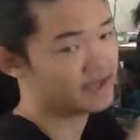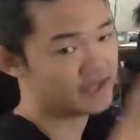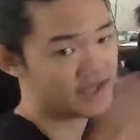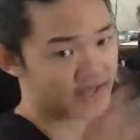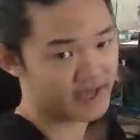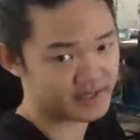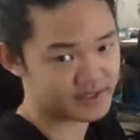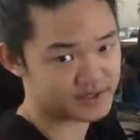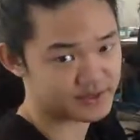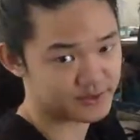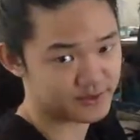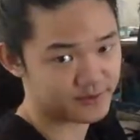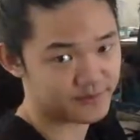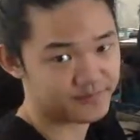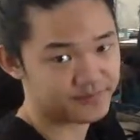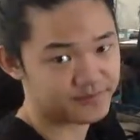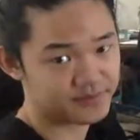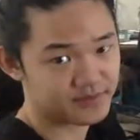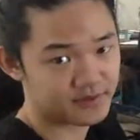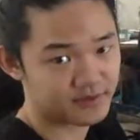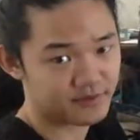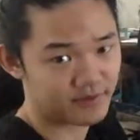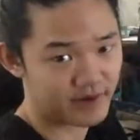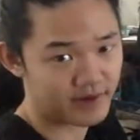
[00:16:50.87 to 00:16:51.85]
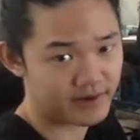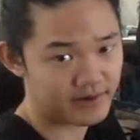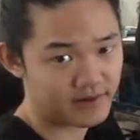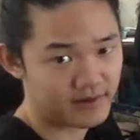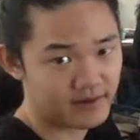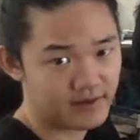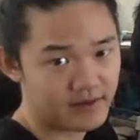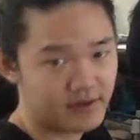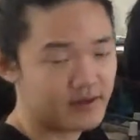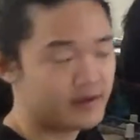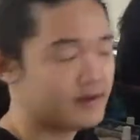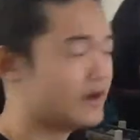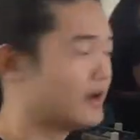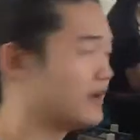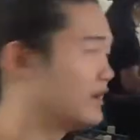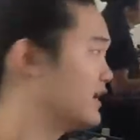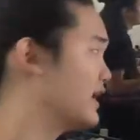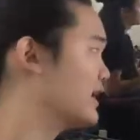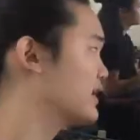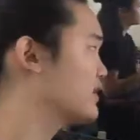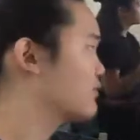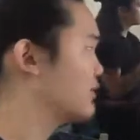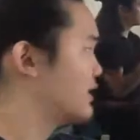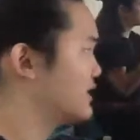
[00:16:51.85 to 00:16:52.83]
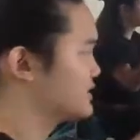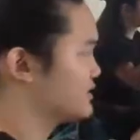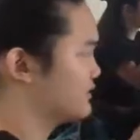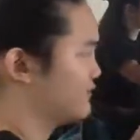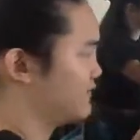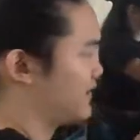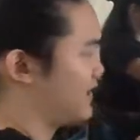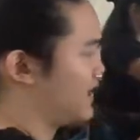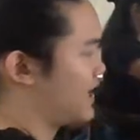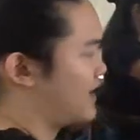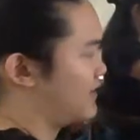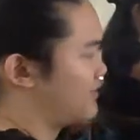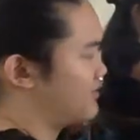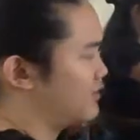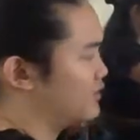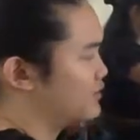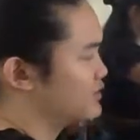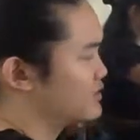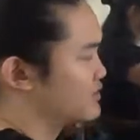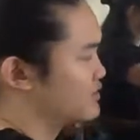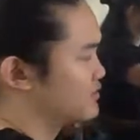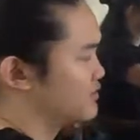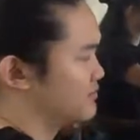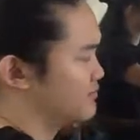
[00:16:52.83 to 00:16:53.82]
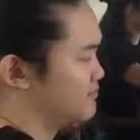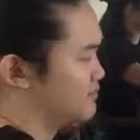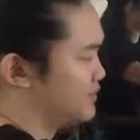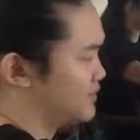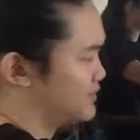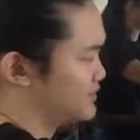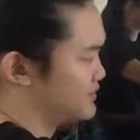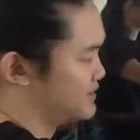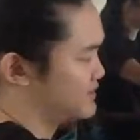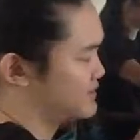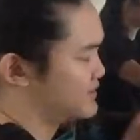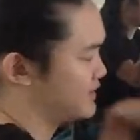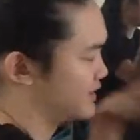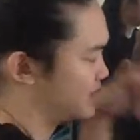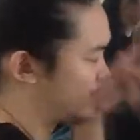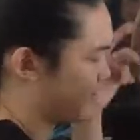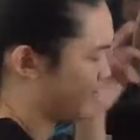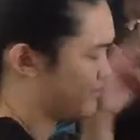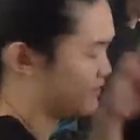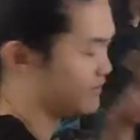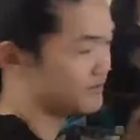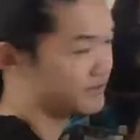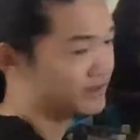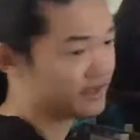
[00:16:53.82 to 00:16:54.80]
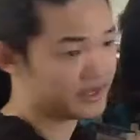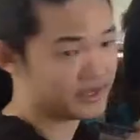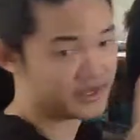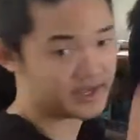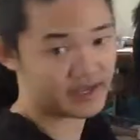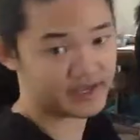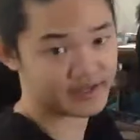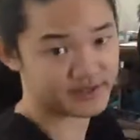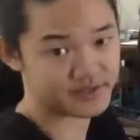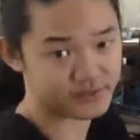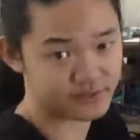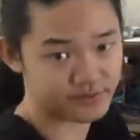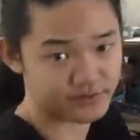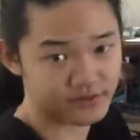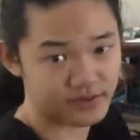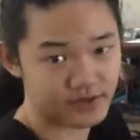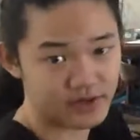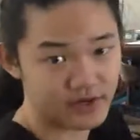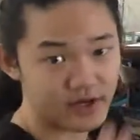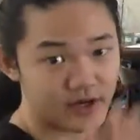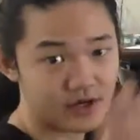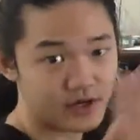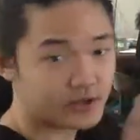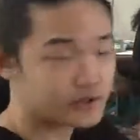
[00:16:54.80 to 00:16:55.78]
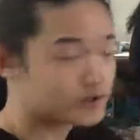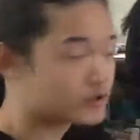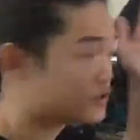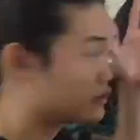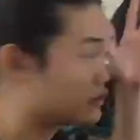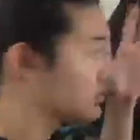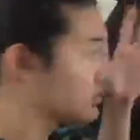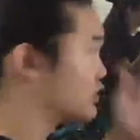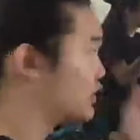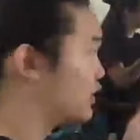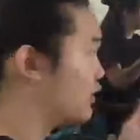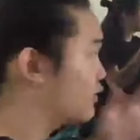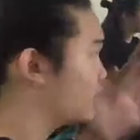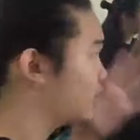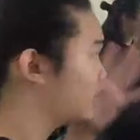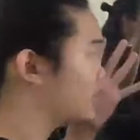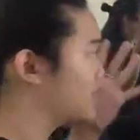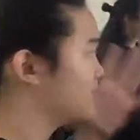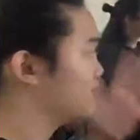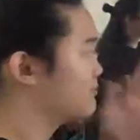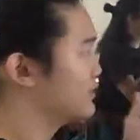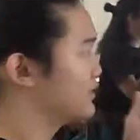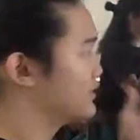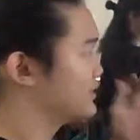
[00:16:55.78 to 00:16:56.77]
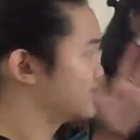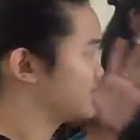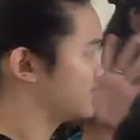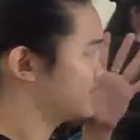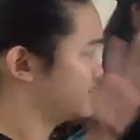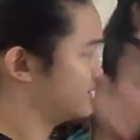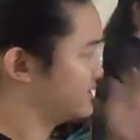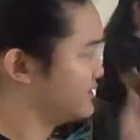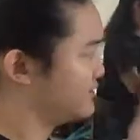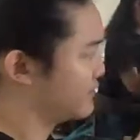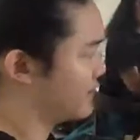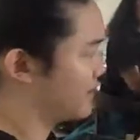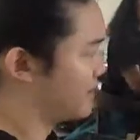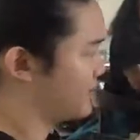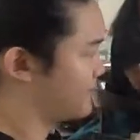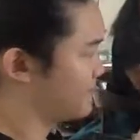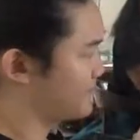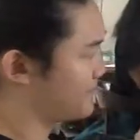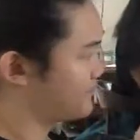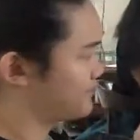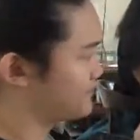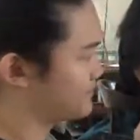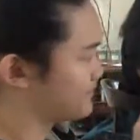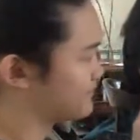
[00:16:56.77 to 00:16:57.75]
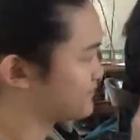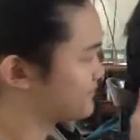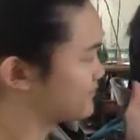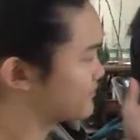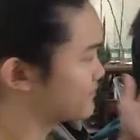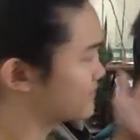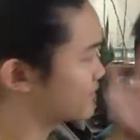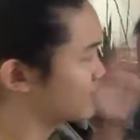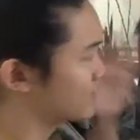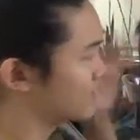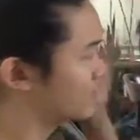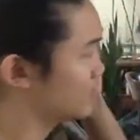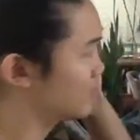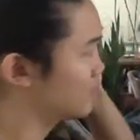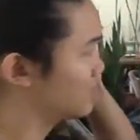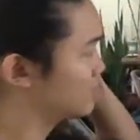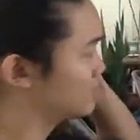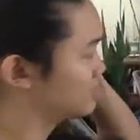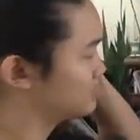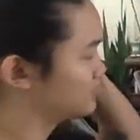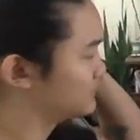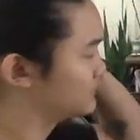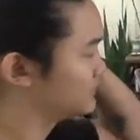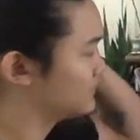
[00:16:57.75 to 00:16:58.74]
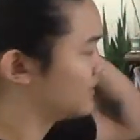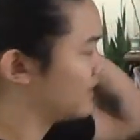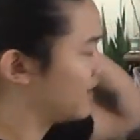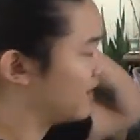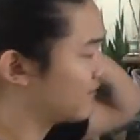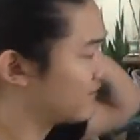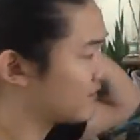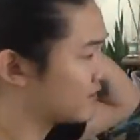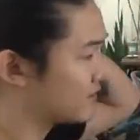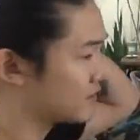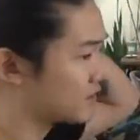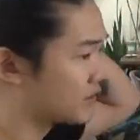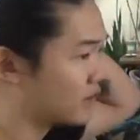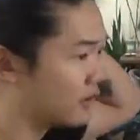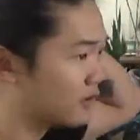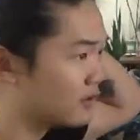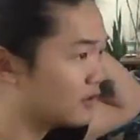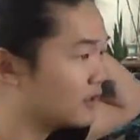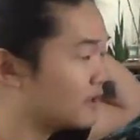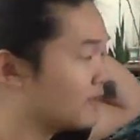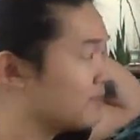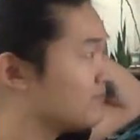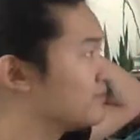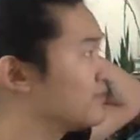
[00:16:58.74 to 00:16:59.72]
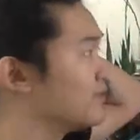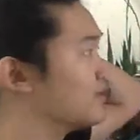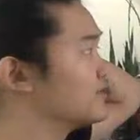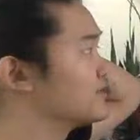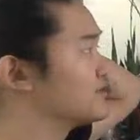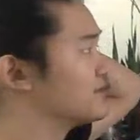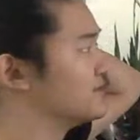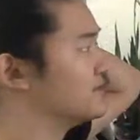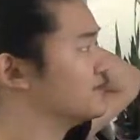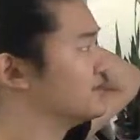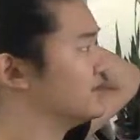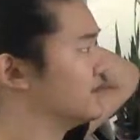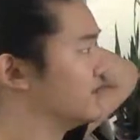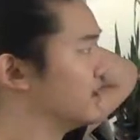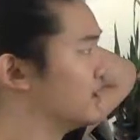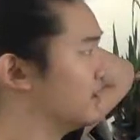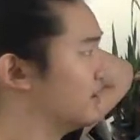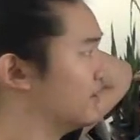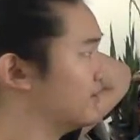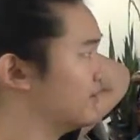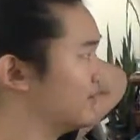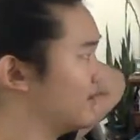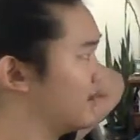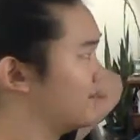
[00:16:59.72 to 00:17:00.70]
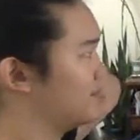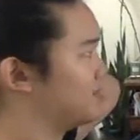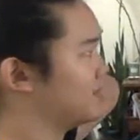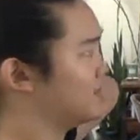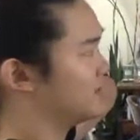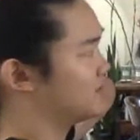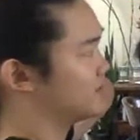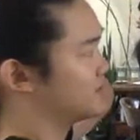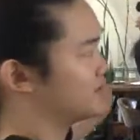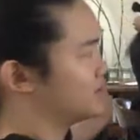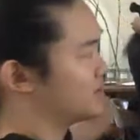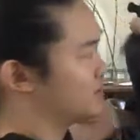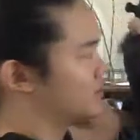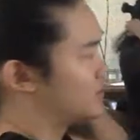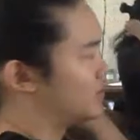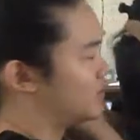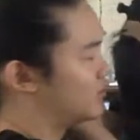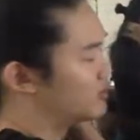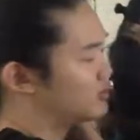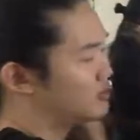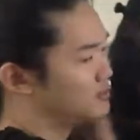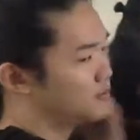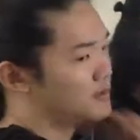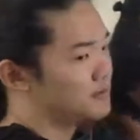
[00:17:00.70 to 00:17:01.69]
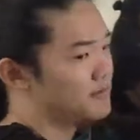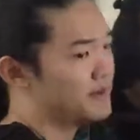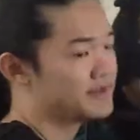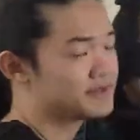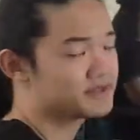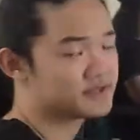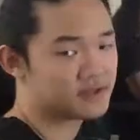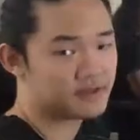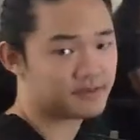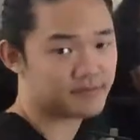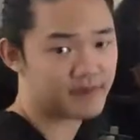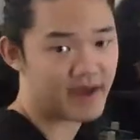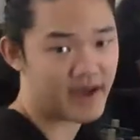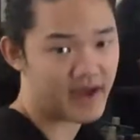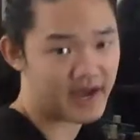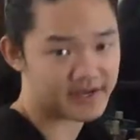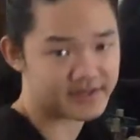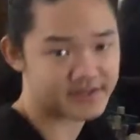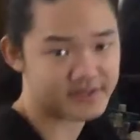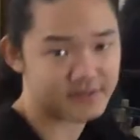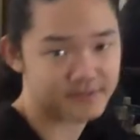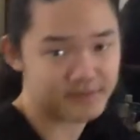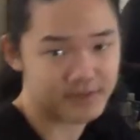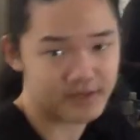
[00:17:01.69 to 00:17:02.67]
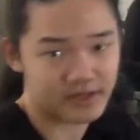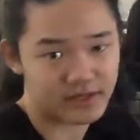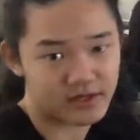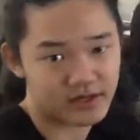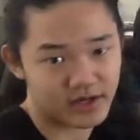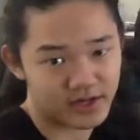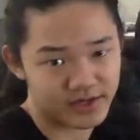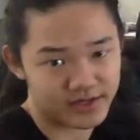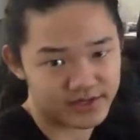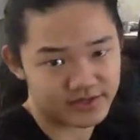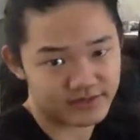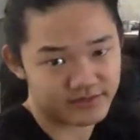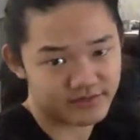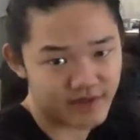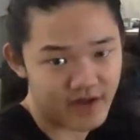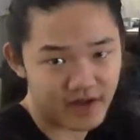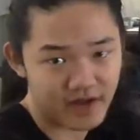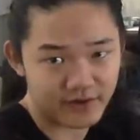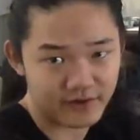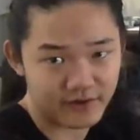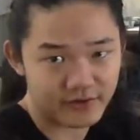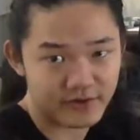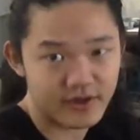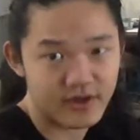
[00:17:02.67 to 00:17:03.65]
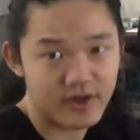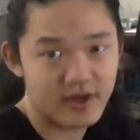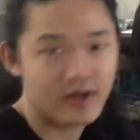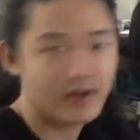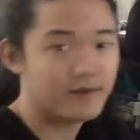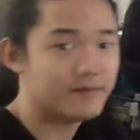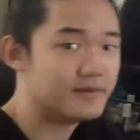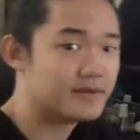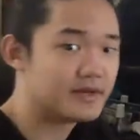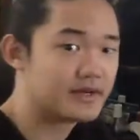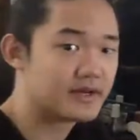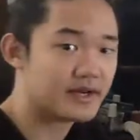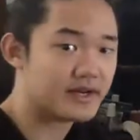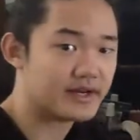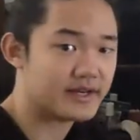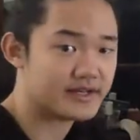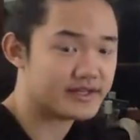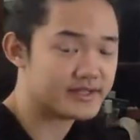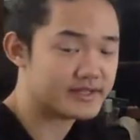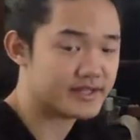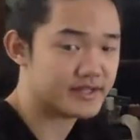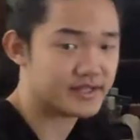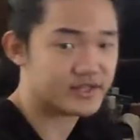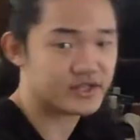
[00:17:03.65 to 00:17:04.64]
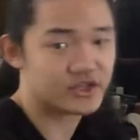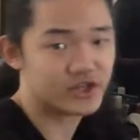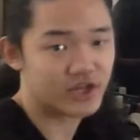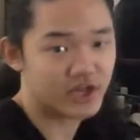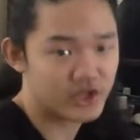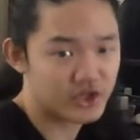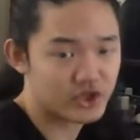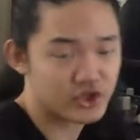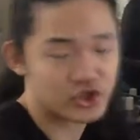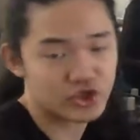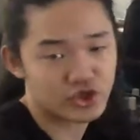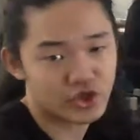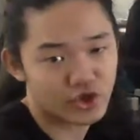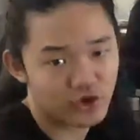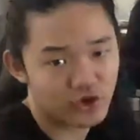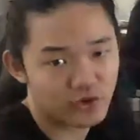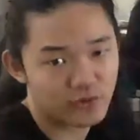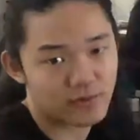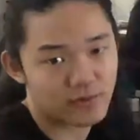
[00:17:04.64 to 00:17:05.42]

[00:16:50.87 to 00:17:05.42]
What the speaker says: cancel, right? And likewise, if I add those two impulses together, they cancel. So the total impulse is 0. If the total impulse is 0, that means the total momentum has to be a constant value because the change in total